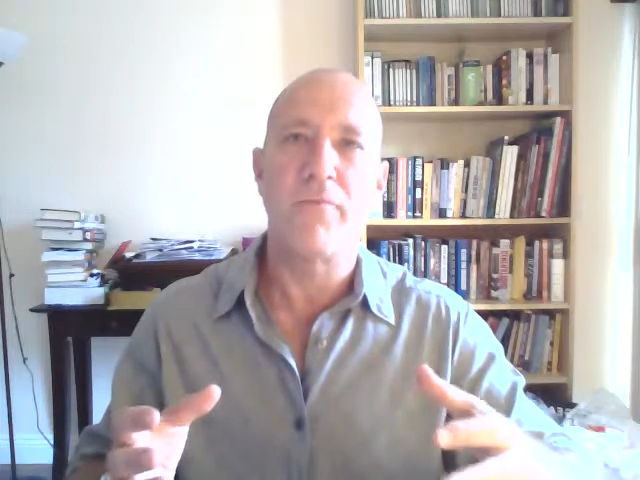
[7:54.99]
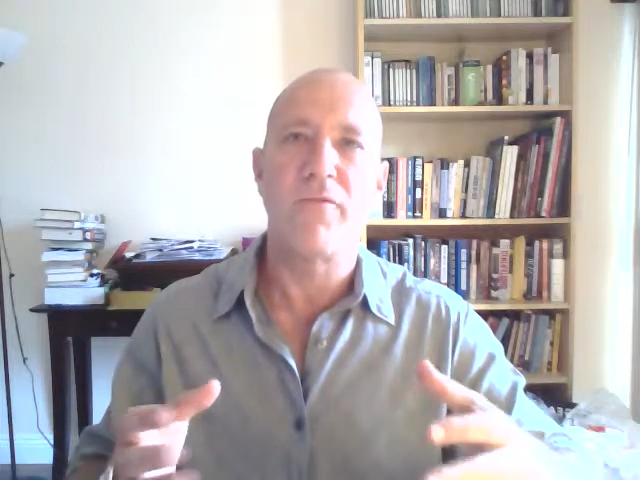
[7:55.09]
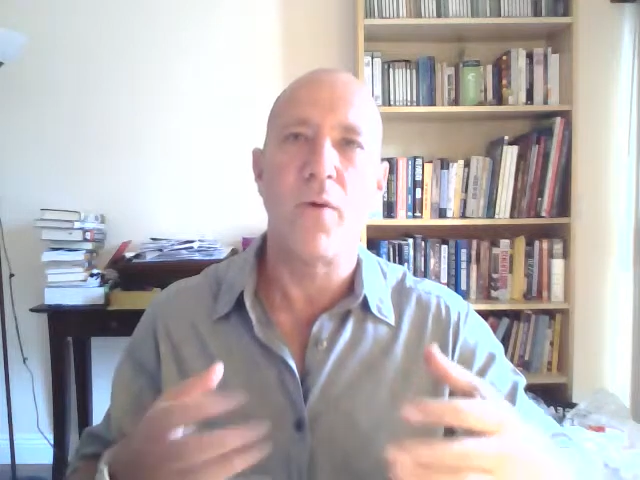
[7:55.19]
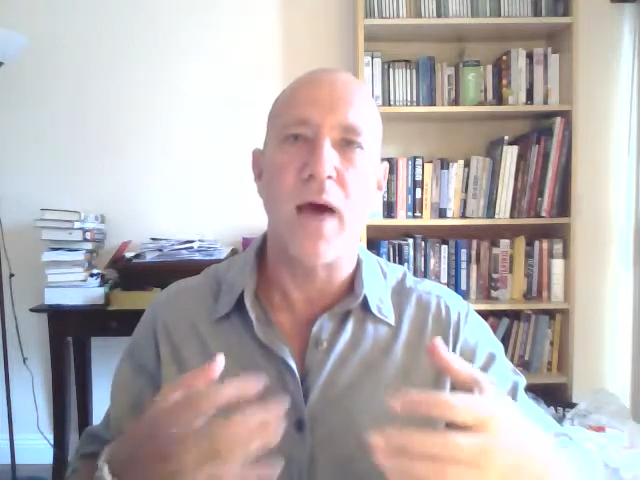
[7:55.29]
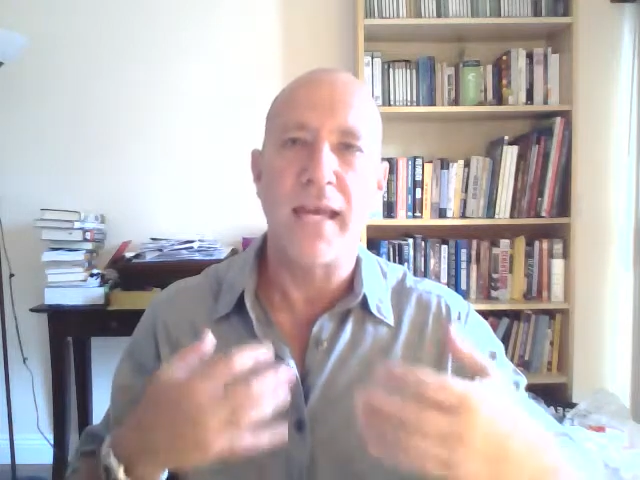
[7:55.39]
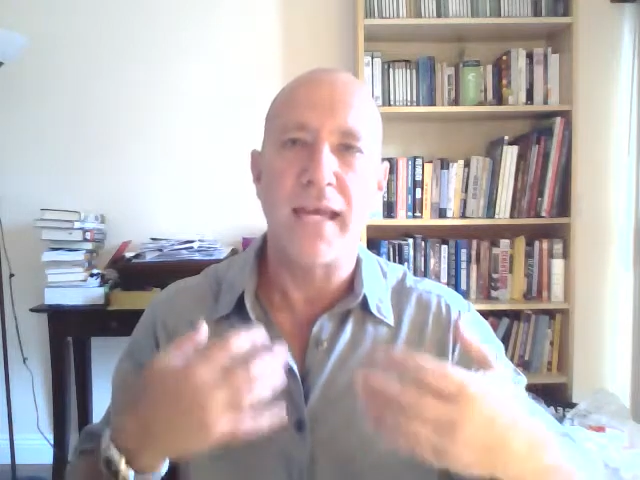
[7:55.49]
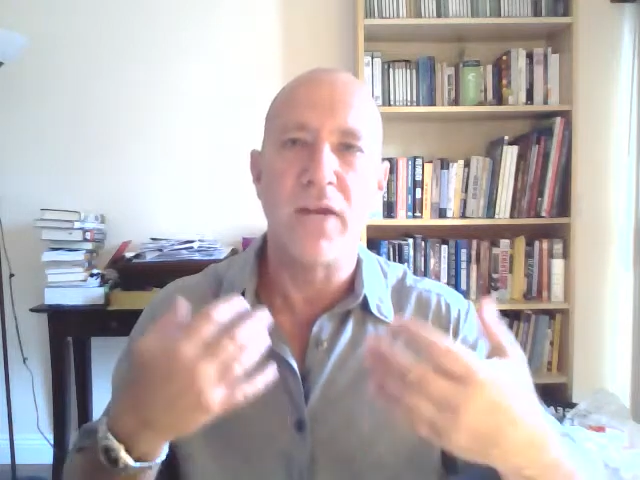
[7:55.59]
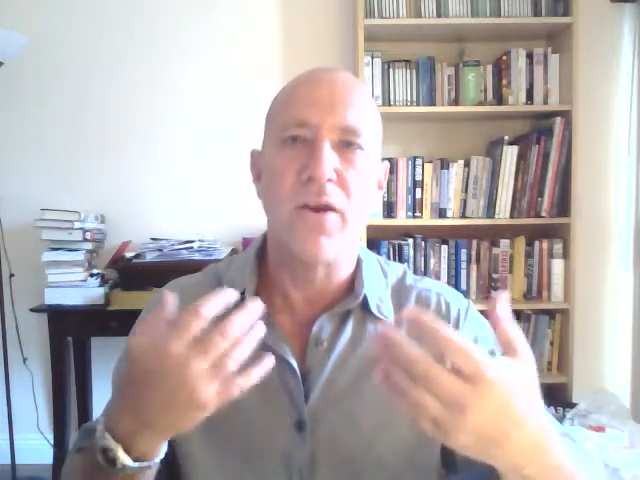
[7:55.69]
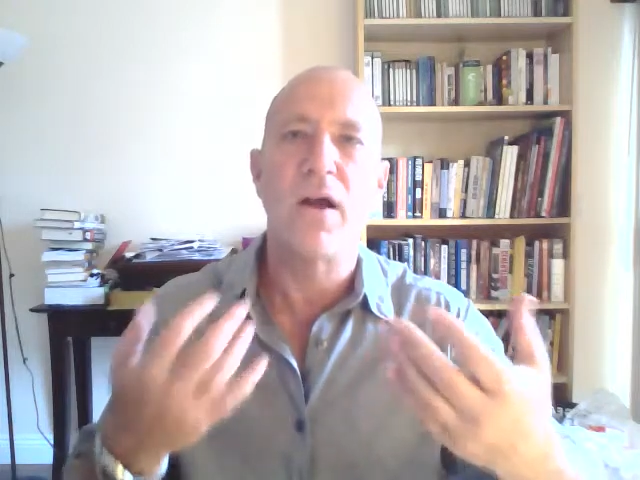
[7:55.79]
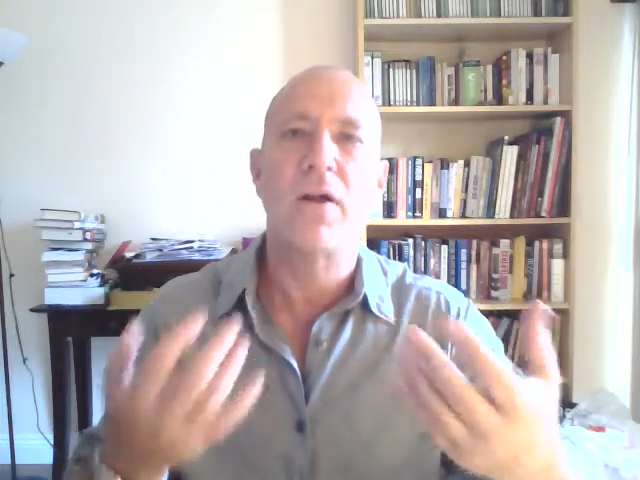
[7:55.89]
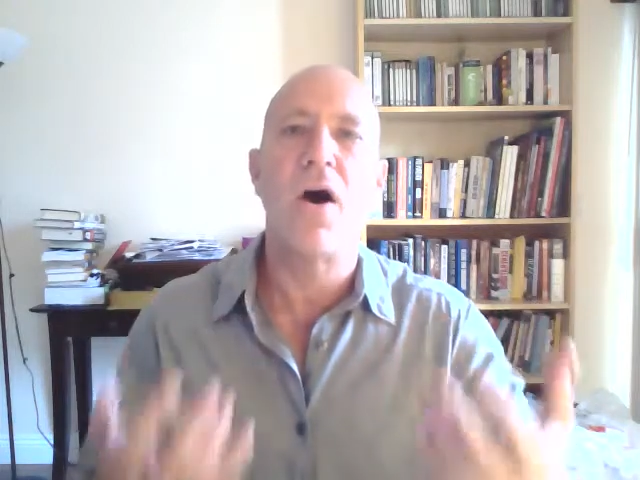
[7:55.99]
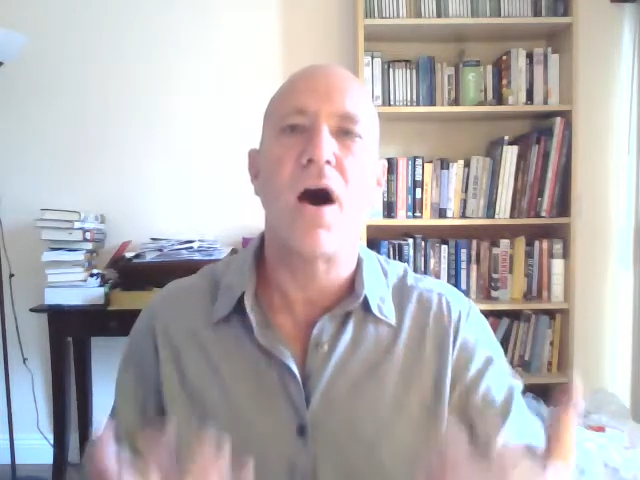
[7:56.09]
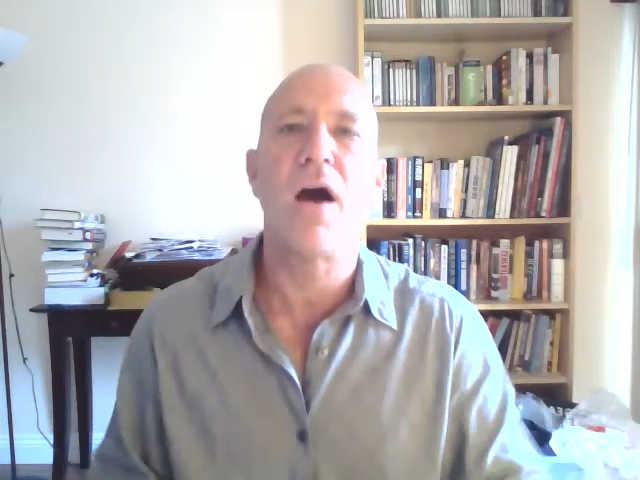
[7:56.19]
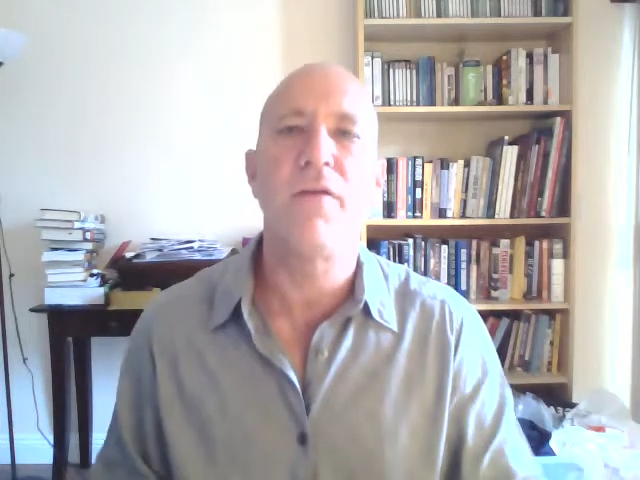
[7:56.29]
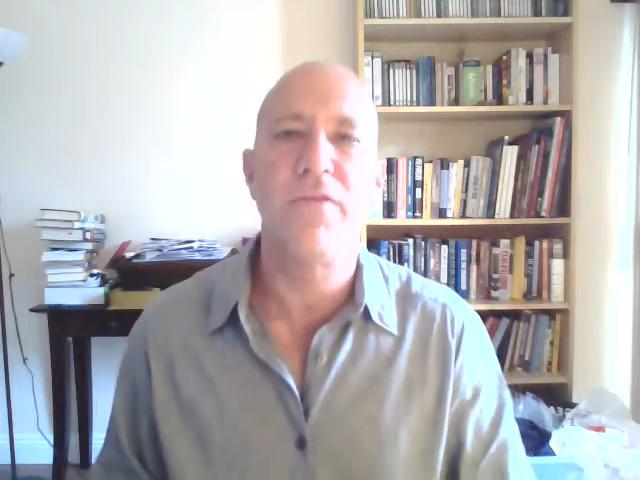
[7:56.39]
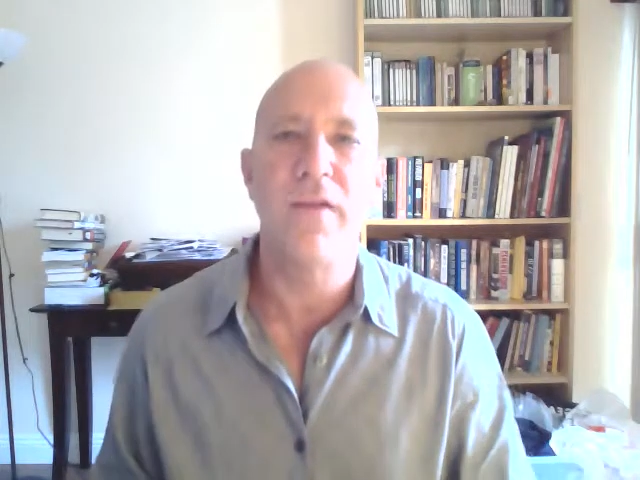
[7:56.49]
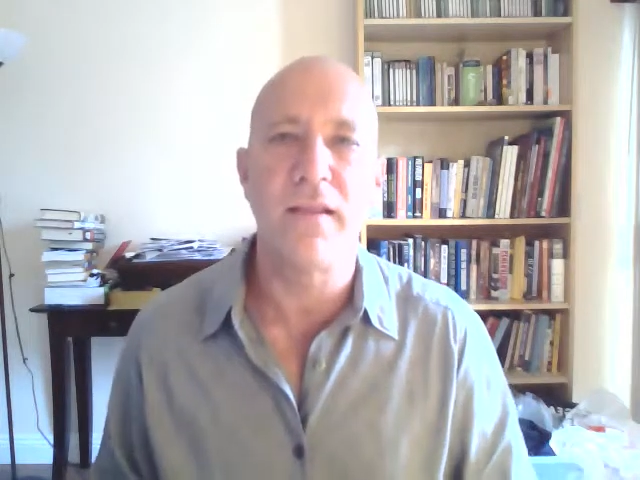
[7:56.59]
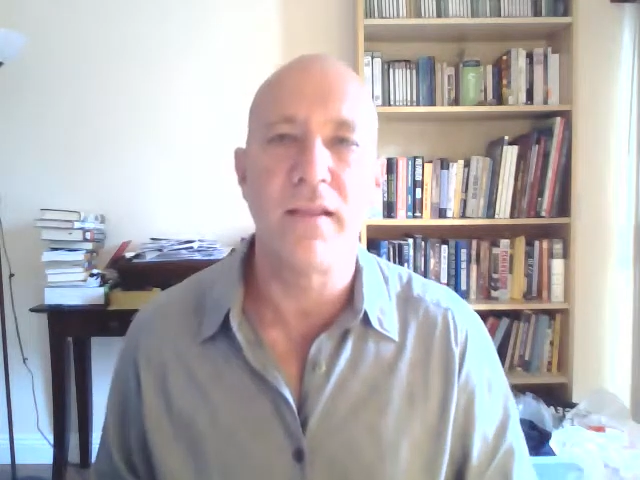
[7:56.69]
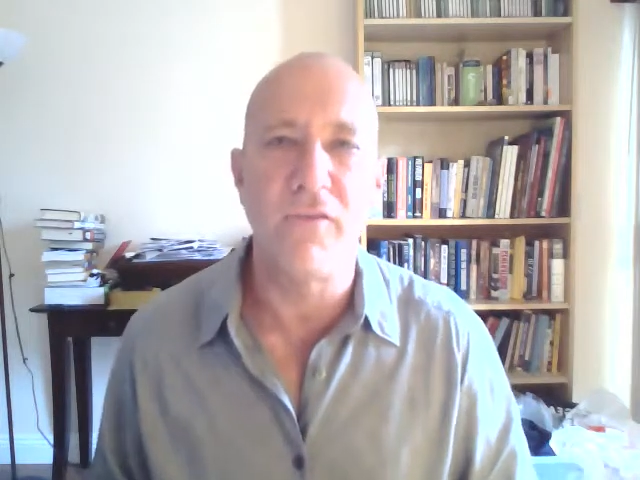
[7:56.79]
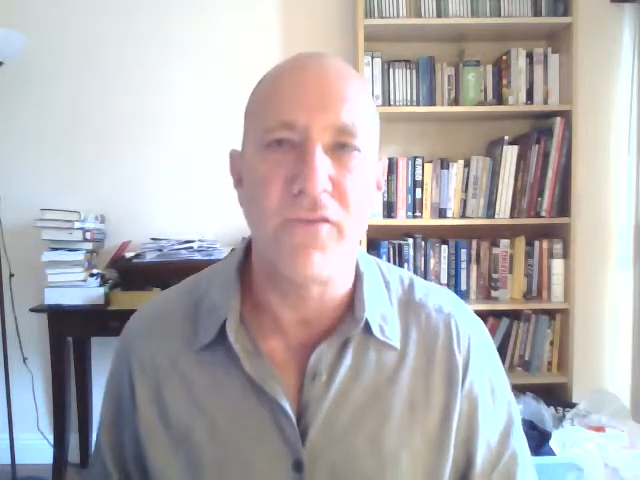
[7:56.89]
so I cannot
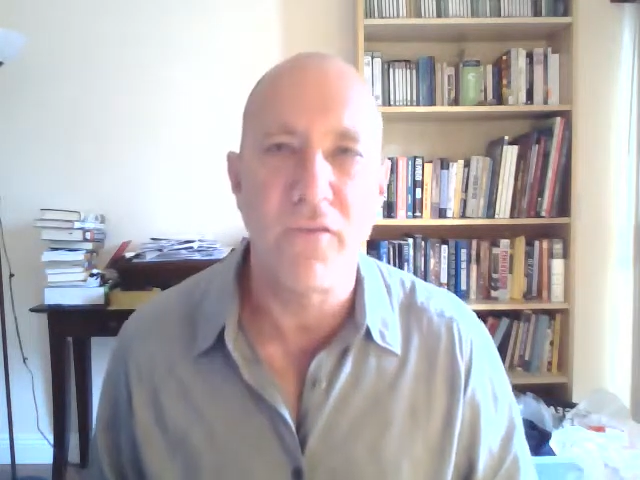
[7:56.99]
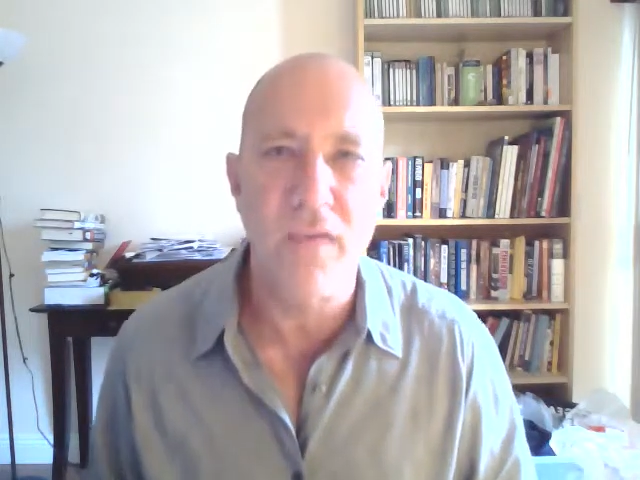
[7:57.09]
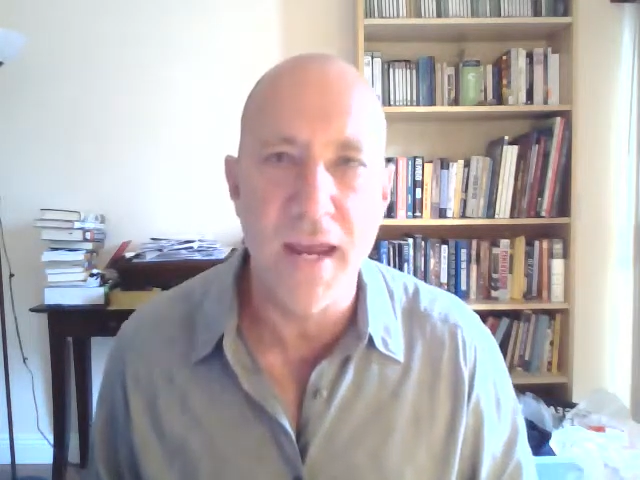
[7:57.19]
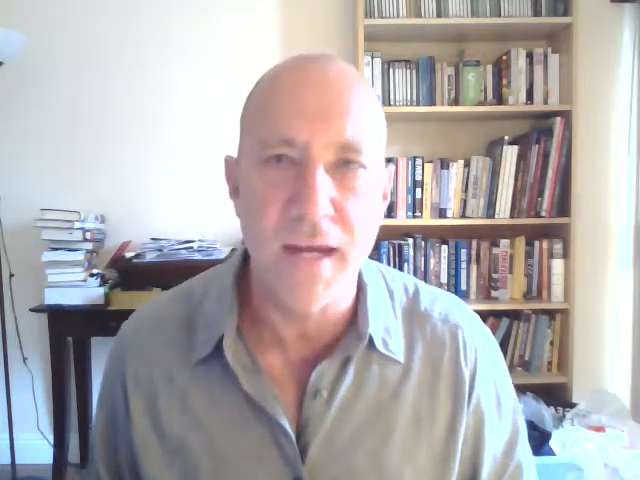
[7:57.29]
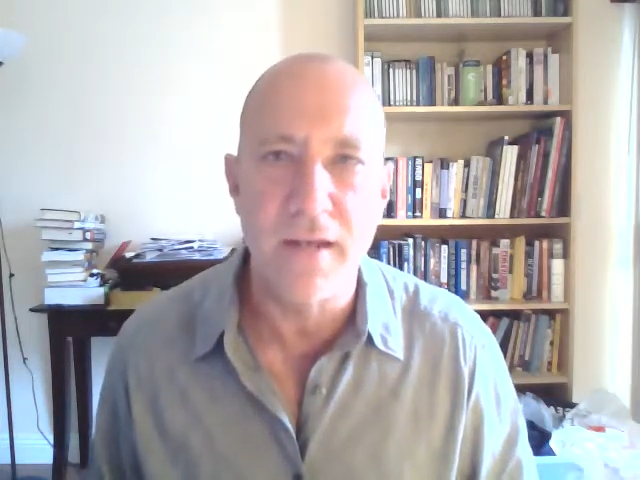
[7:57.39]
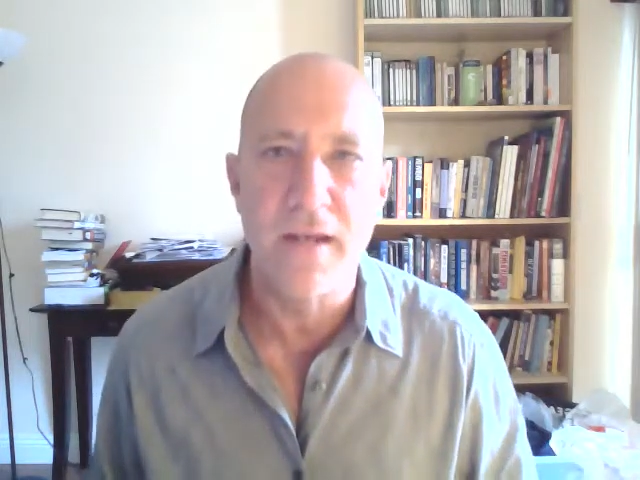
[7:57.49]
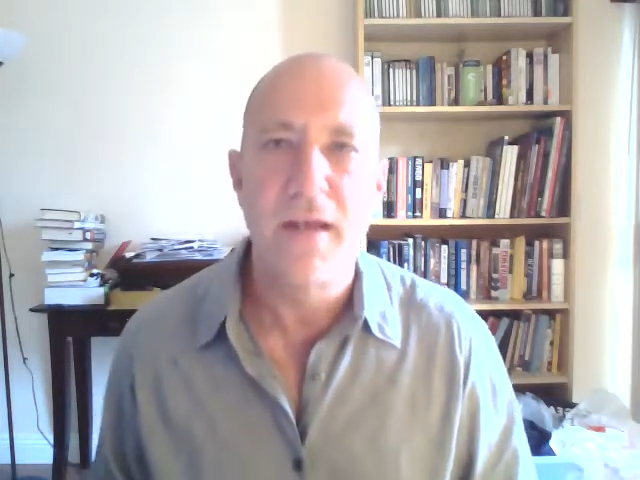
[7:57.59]
confidently state